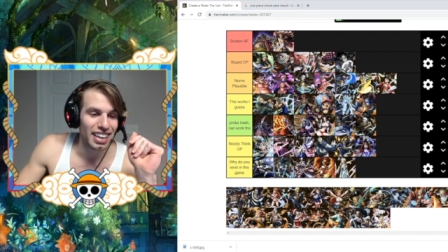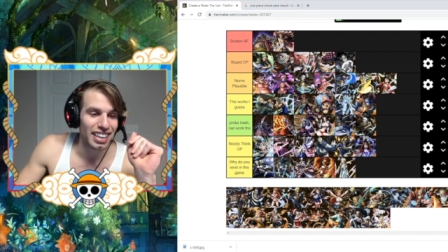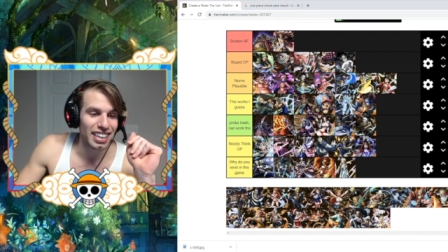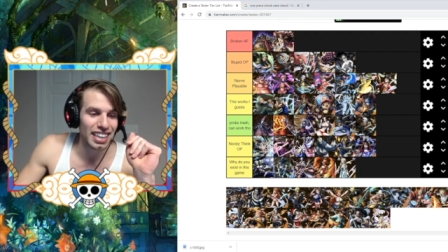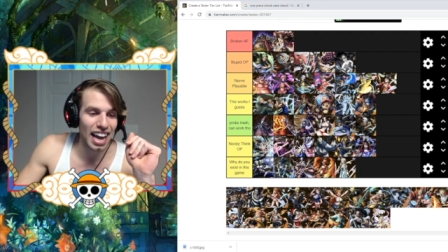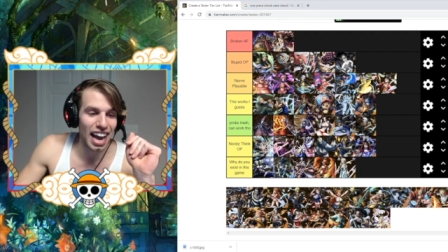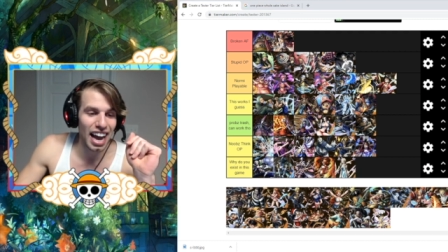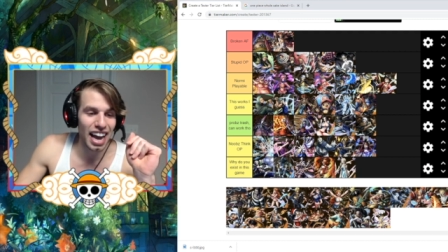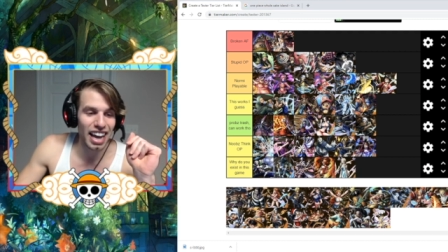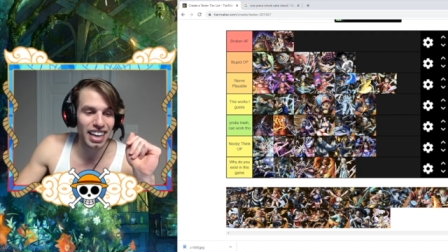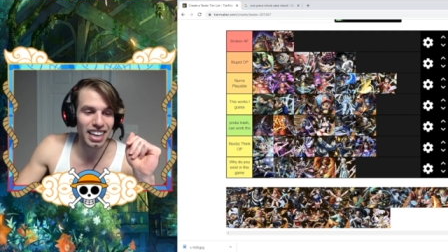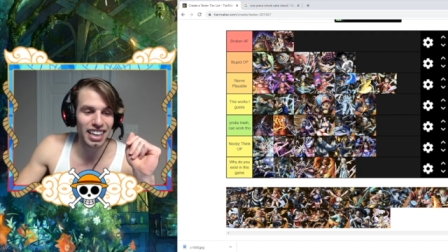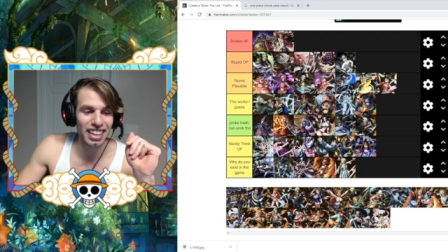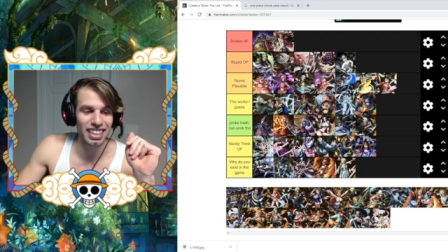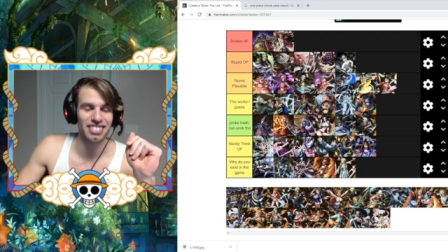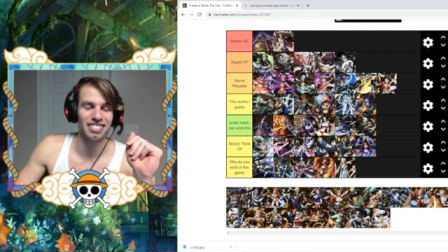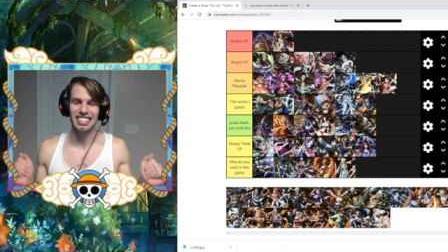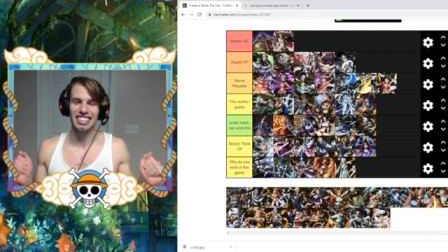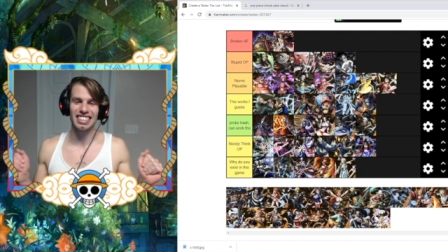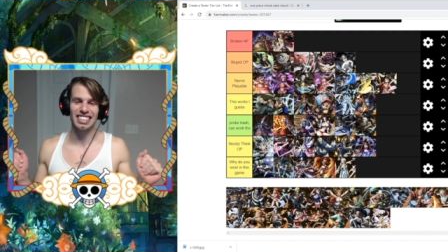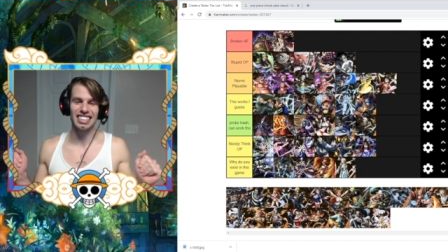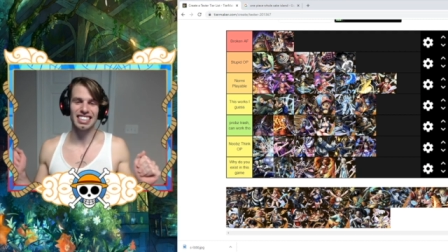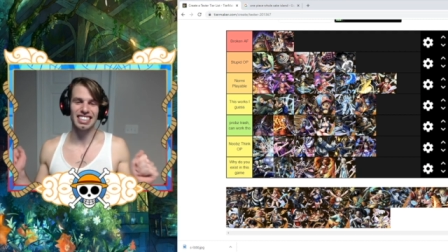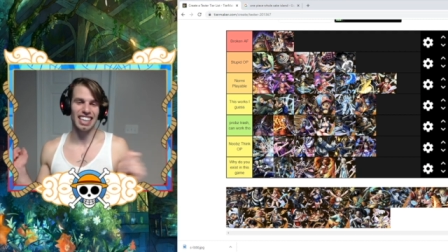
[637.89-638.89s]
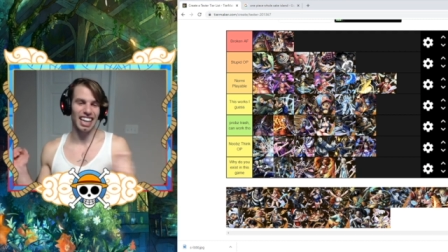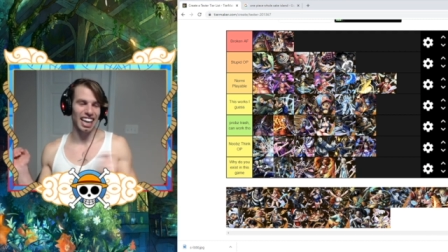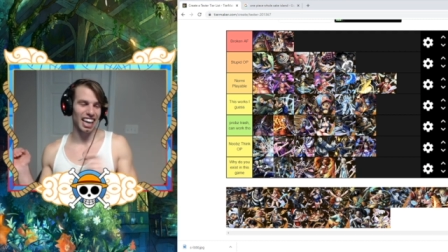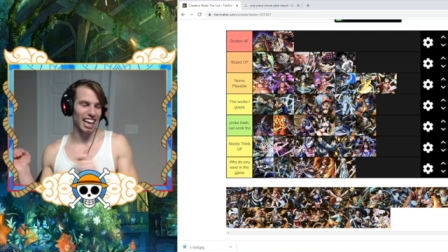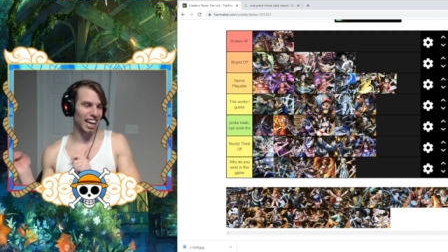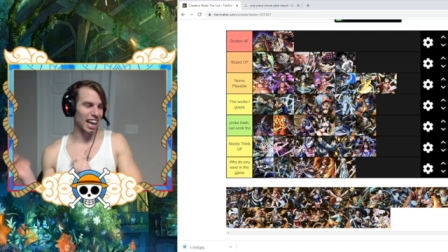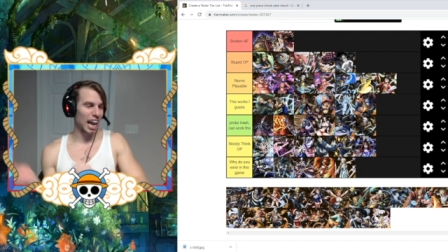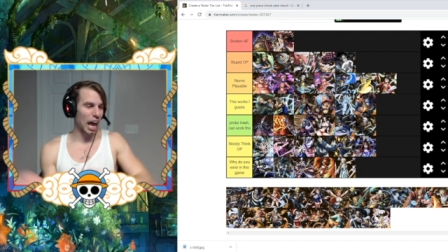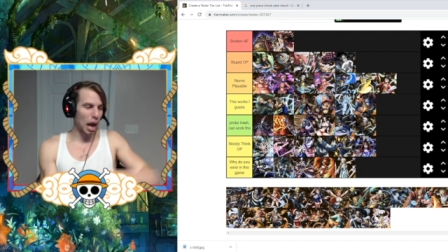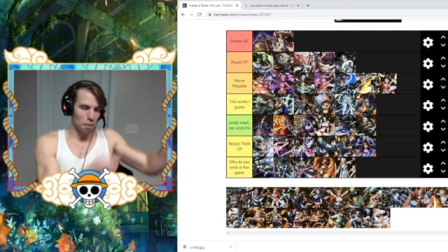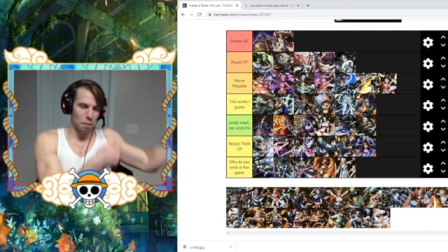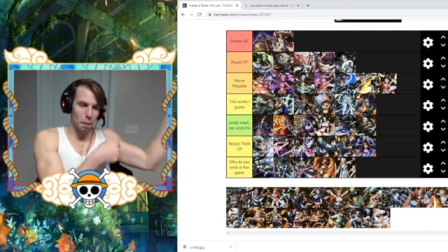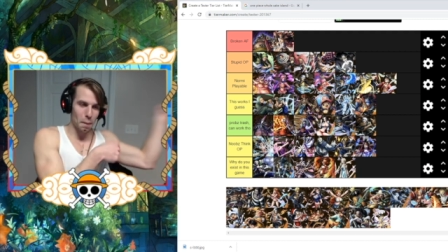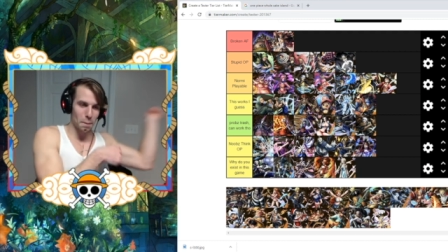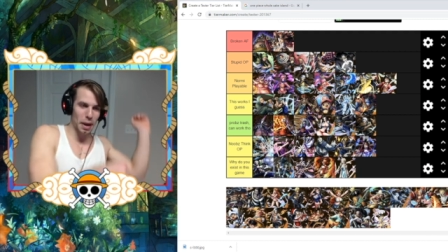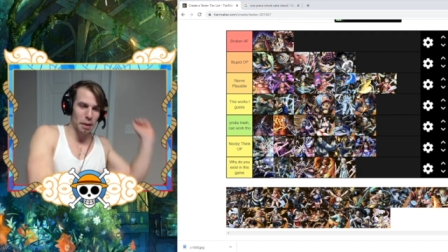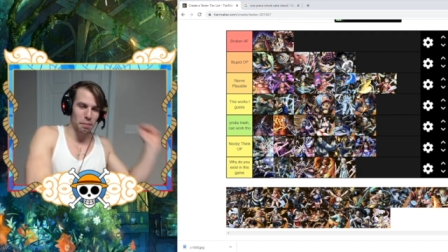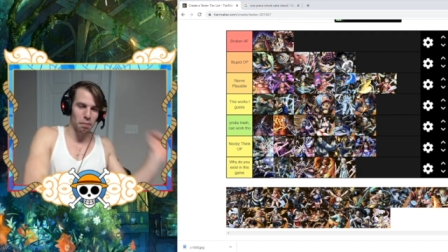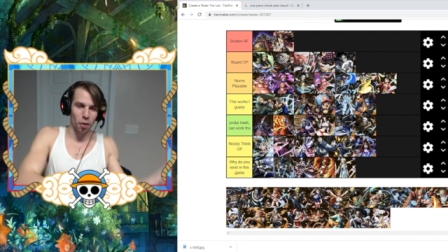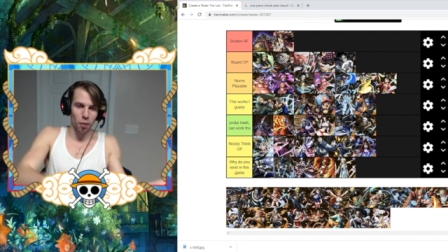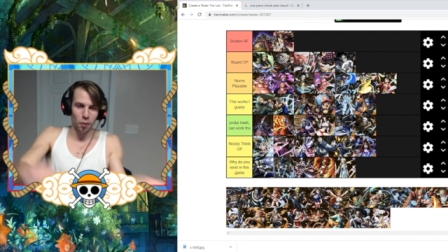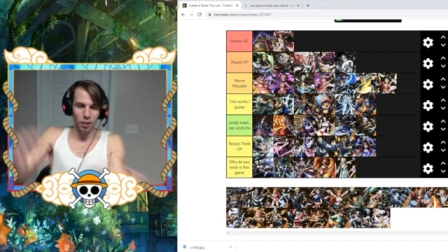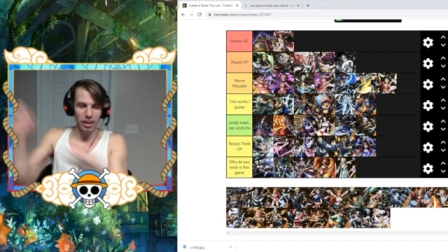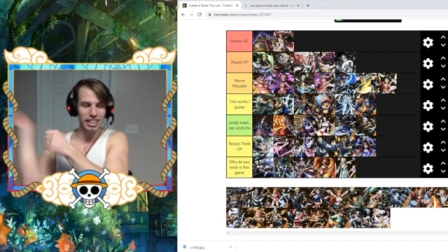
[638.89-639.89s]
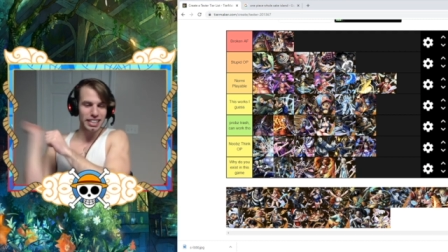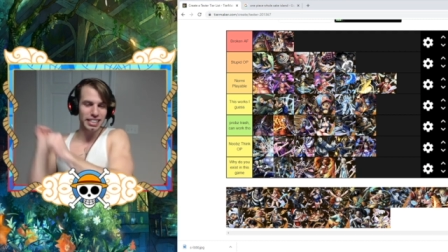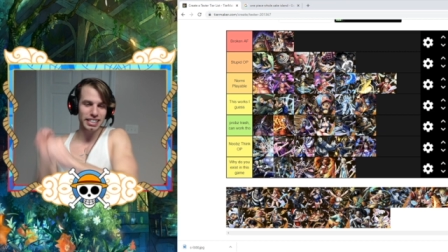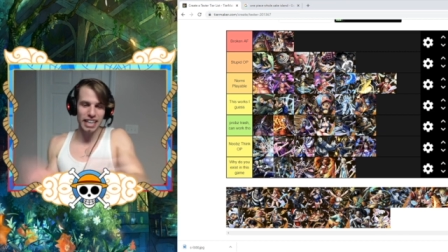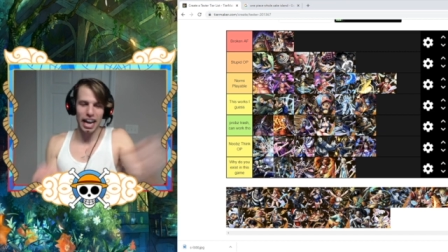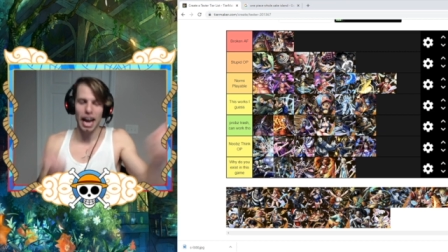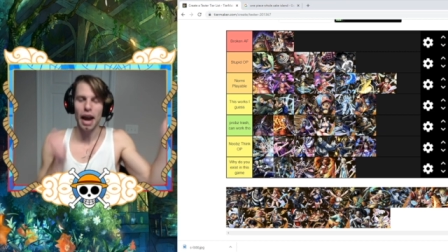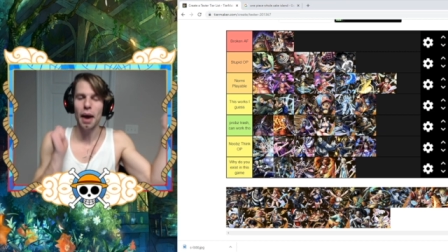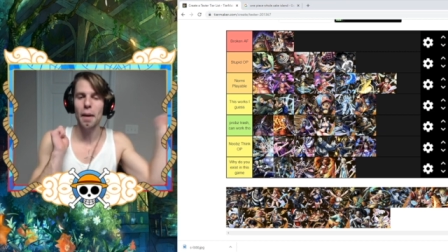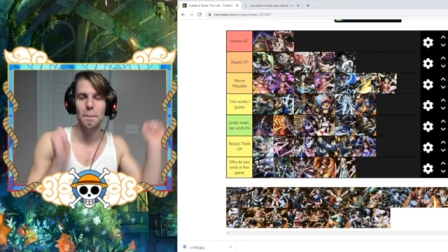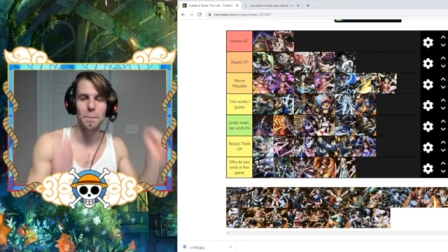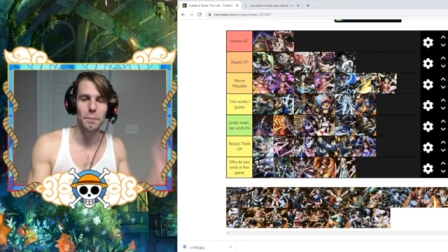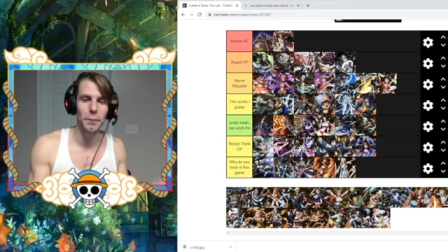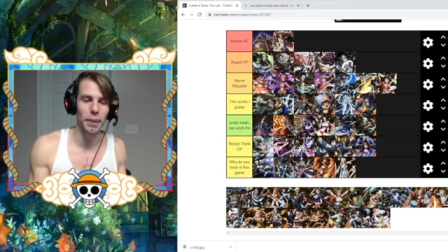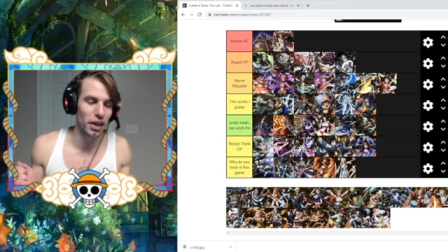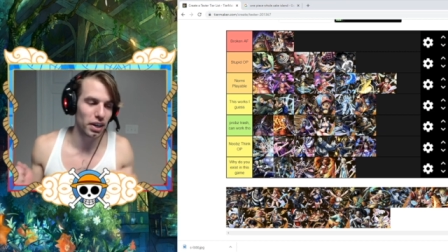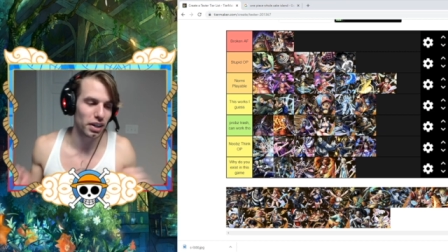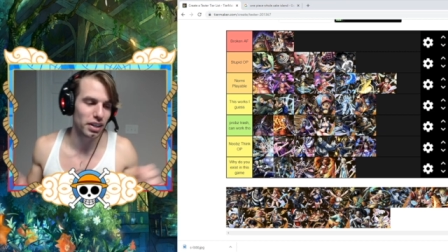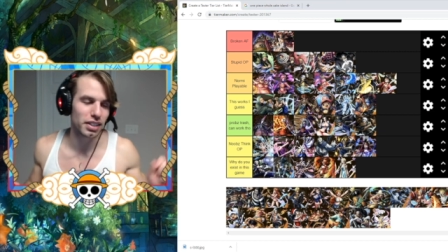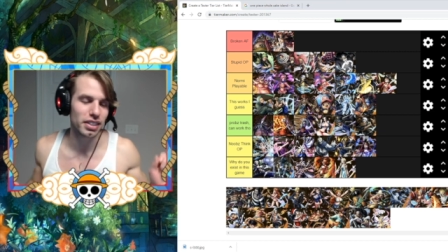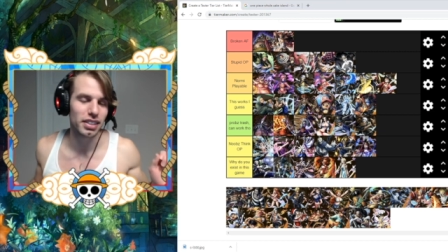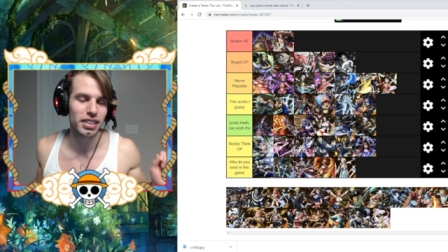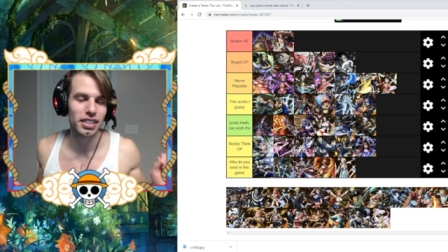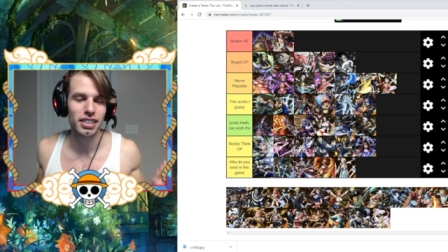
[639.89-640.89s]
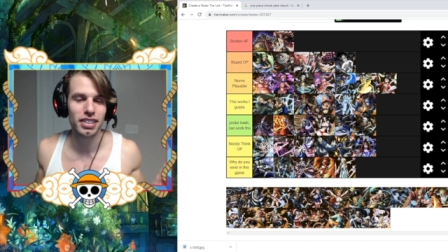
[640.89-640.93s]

Kaya slapping people with that book.